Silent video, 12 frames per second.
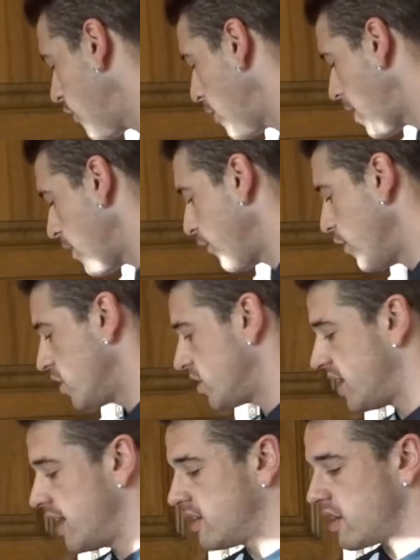for
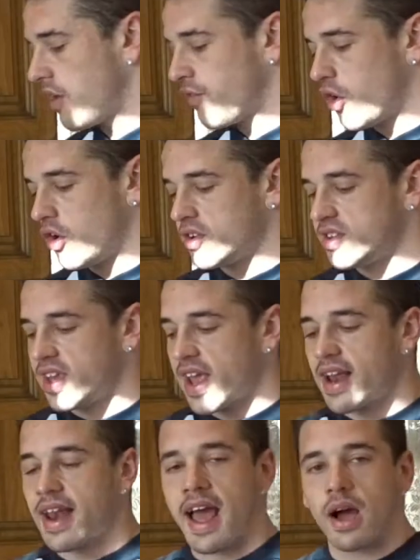breakfast is I've got
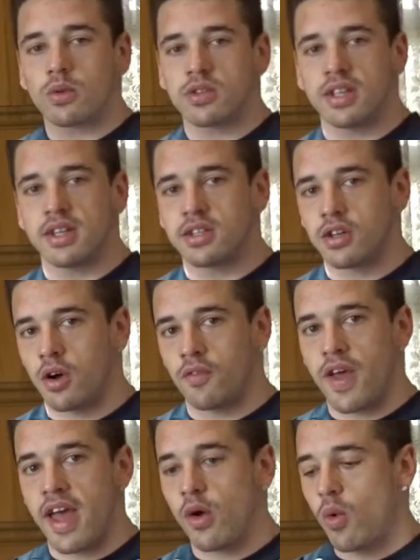10 ounces
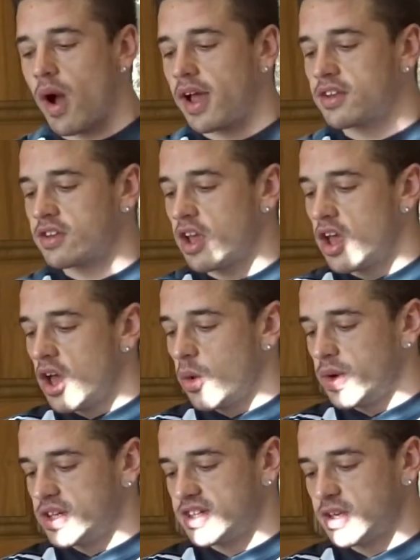of egg whites,
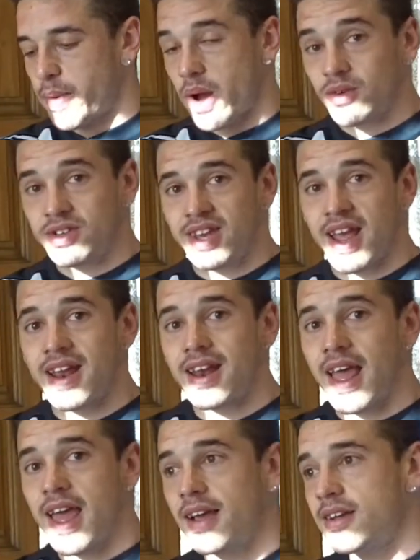which is about
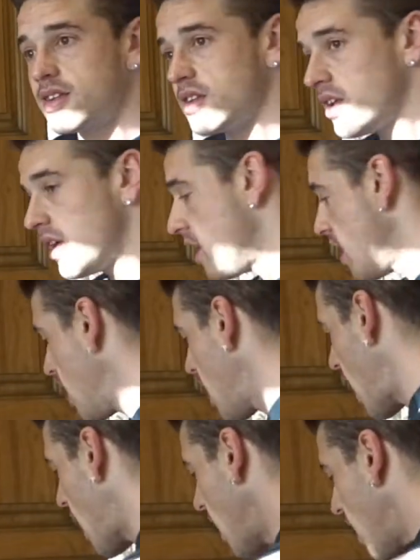10 eggs.
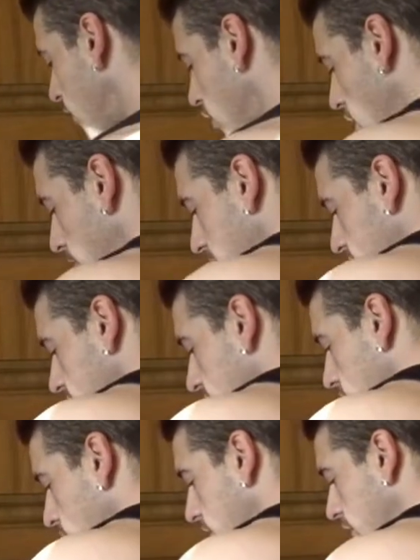And I've got
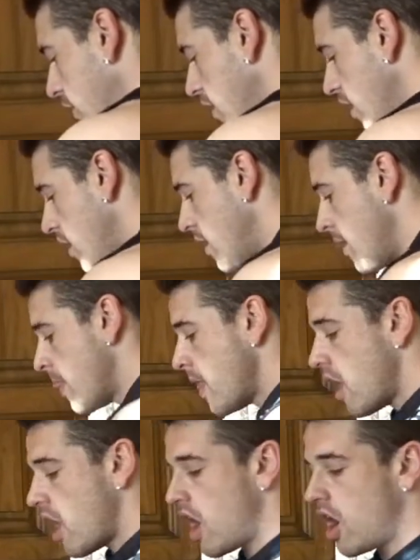myself
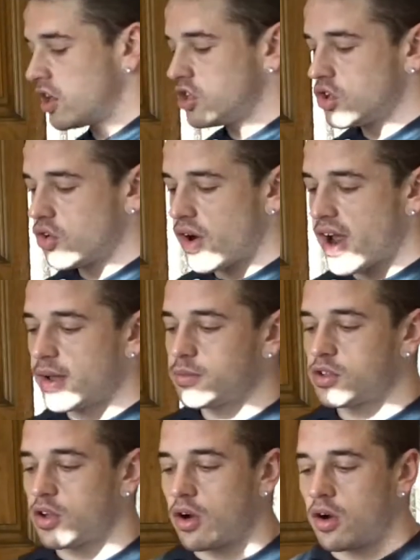100
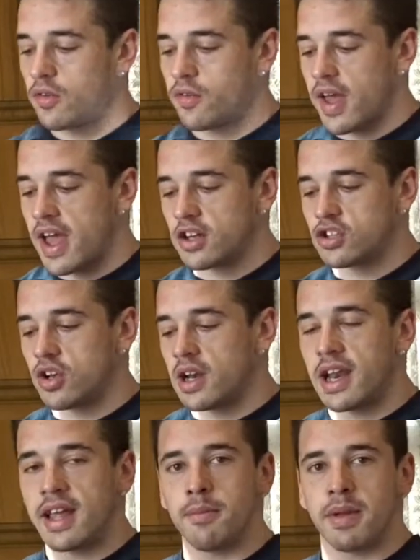grams of extra
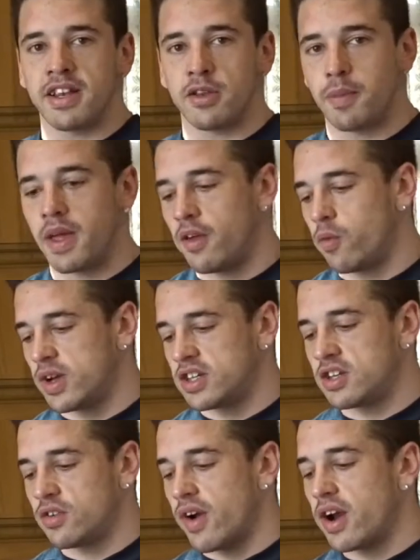lean minced beef, which
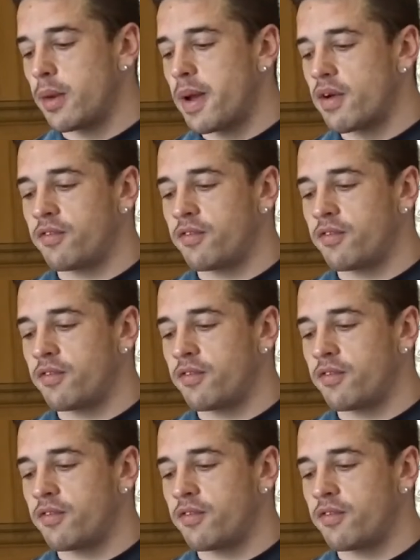is around about